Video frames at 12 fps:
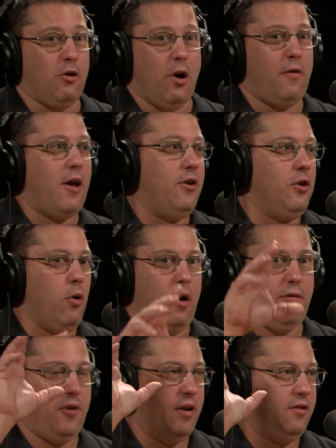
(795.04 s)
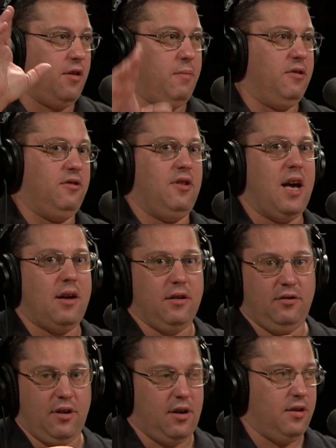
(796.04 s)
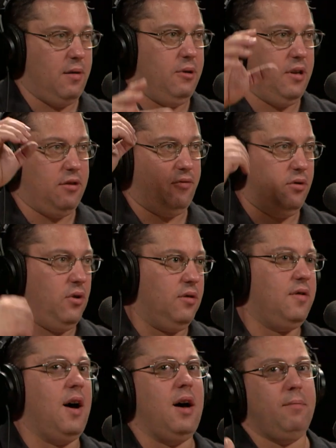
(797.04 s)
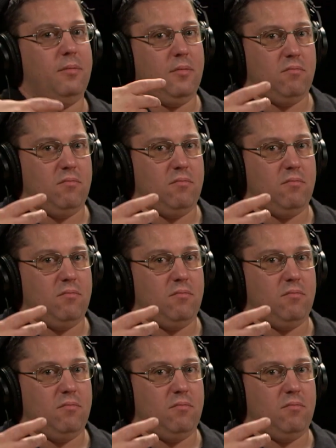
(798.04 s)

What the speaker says: So I'd rather go off things that have been stale, sitting on the MLS for a long time.